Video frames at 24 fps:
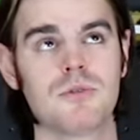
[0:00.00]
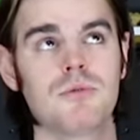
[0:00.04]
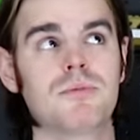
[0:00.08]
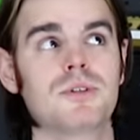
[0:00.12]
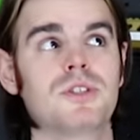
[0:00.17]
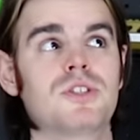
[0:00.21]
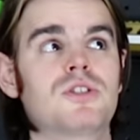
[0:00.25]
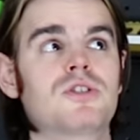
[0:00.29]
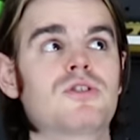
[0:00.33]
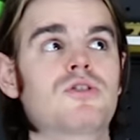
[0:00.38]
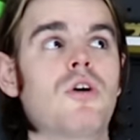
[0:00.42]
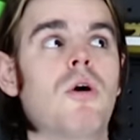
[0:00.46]
it would be
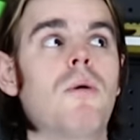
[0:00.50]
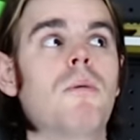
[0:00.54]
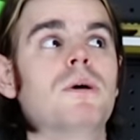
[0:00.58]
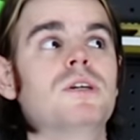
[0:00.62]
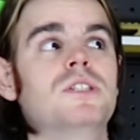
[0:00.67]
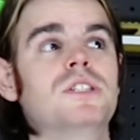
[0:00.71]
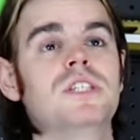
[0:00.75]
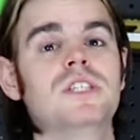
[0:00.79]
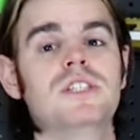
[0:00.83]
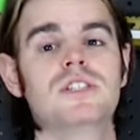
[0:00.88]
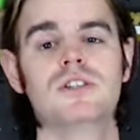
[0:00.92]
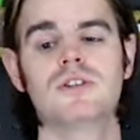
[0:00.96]
so
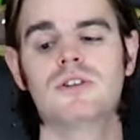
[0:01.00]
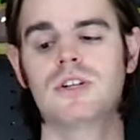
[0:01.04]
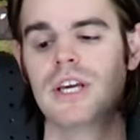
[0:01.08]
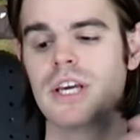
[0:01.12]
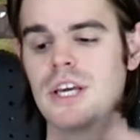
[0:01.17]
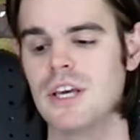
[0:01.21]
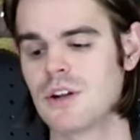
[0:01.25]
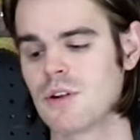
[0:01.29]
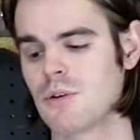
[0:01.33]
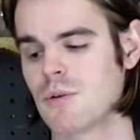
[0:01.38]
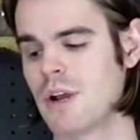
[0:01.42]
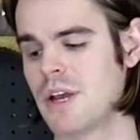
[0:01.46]
much easier
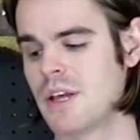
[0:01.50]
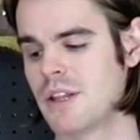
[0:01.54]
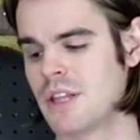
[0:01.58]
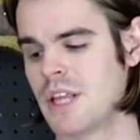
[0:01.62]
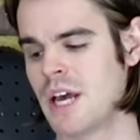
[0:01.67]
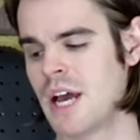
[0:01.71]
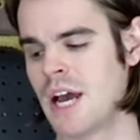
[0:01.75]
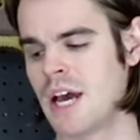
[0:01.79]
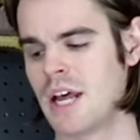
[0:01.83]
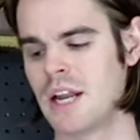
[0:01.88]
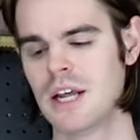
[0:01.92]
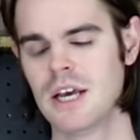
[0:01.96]
to iterate
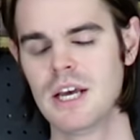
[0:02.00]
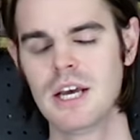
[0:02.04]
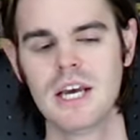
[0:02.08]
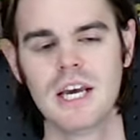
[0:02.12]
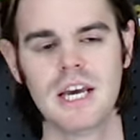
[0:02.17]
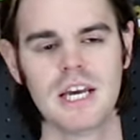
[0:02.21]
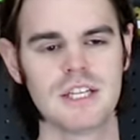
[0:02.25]
that.